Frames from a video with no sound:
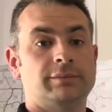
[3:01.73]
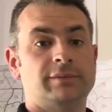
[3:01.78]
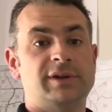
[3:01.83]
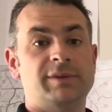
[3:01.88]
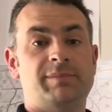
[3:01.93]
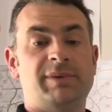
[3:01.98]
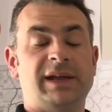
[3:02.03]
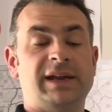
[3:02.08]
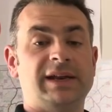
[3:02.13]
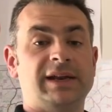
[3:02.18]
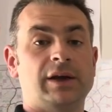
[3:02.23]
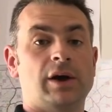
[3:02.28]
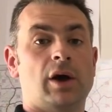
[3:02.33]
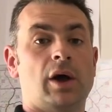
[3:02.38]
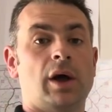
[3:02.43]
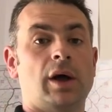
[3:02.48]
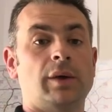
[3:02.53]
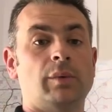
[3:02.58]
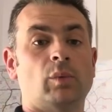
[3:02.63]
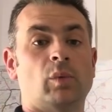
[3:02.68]
depending
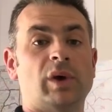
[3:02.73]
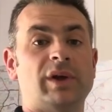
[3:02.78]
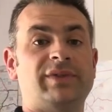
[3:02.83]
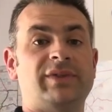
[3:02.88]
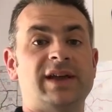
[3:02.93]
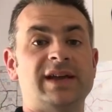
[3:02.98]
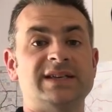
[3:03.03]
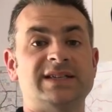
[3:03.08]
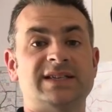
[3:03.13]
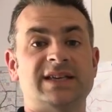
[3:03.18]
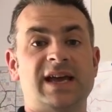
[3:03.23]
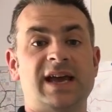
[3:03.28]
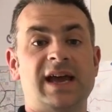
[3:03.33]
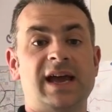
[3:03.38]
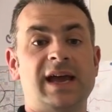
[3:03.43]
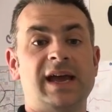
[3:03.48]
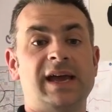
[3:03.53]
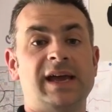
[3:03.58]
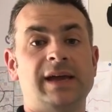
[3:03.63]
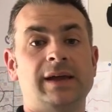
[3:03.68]
on what they
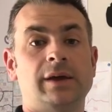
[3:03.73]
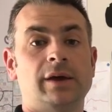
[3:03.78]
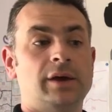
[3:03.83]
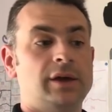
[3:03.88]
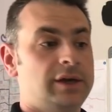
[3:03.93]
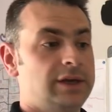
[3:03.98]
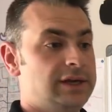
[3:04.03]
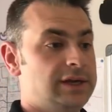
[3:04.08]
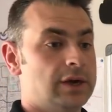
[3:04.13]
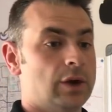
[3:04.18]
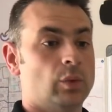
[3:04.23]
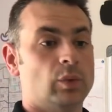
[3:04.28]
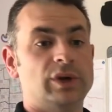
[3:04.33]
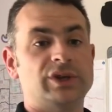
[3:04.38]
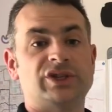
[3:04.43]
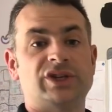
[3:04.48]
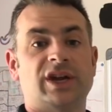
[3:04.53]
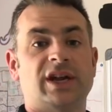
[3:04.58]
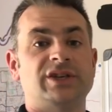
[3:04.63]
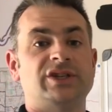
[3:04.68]
say,
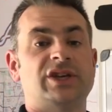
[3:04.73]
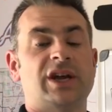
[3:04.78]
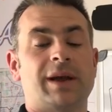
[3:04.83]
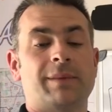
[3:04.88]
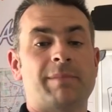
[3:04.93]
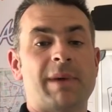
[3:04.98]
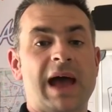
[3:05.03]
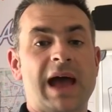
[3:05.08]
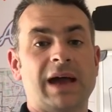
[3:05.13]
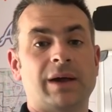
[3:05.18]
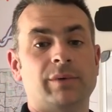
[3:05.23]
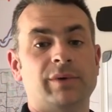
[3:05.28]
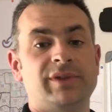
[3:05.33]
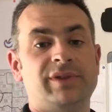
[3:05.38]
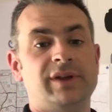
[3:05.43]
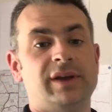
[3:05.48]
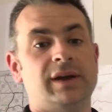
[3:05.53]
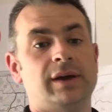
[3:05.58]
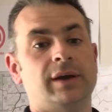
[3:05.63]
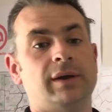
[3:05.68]
when should I check back
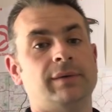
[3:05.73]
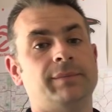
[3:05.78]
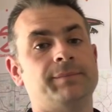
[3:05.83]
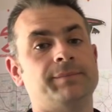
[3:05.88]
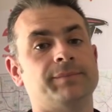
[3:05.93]
with you,